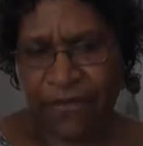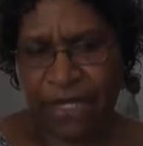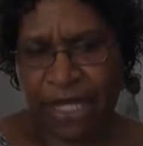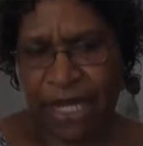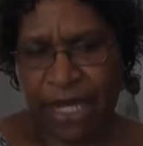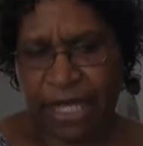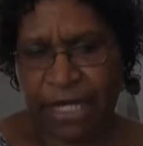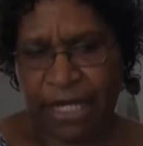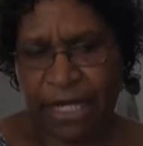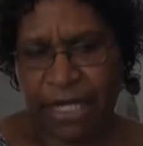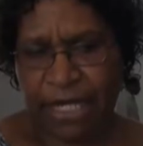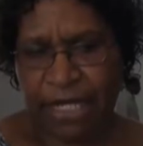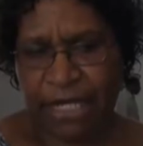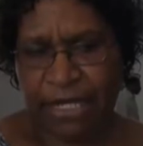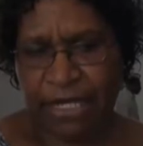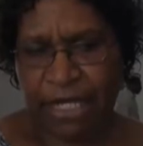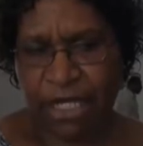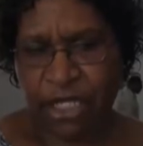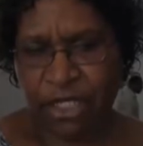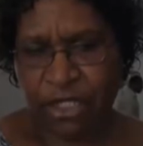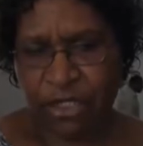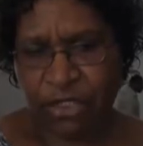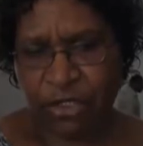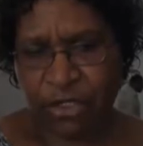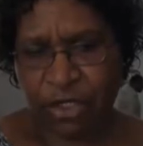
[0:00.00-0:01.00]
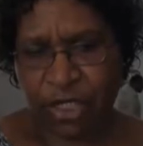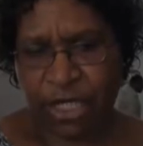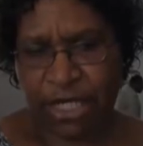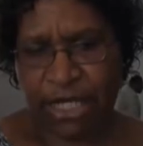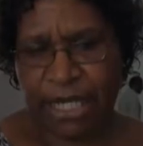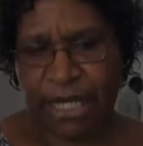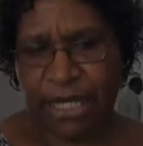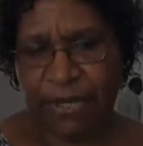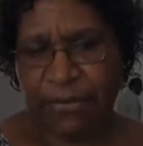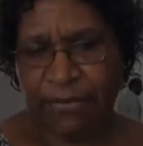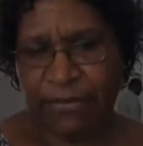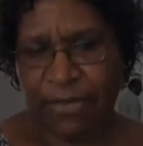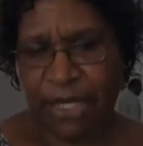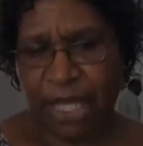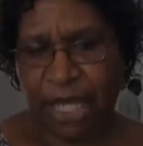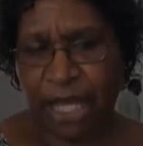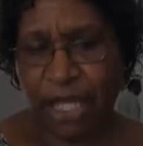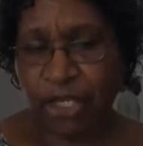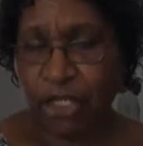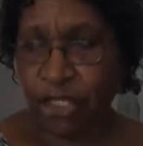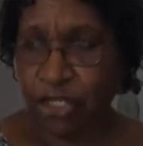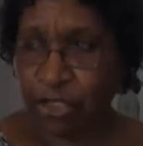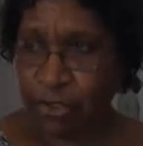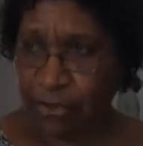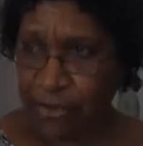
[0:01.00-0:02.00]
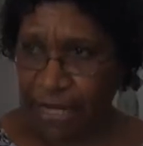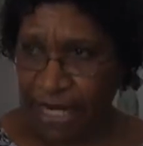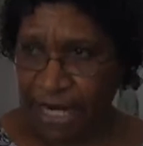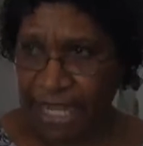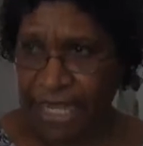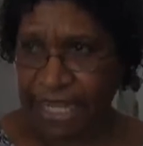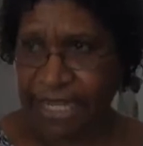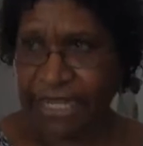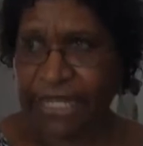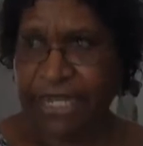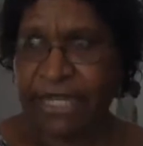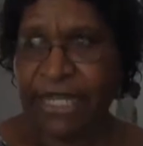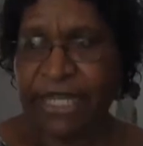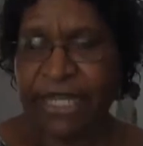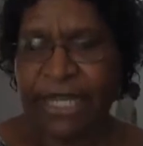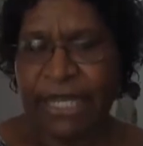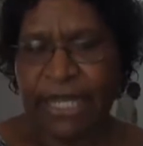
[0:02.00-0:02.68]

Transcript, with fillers: done a national um, action plan,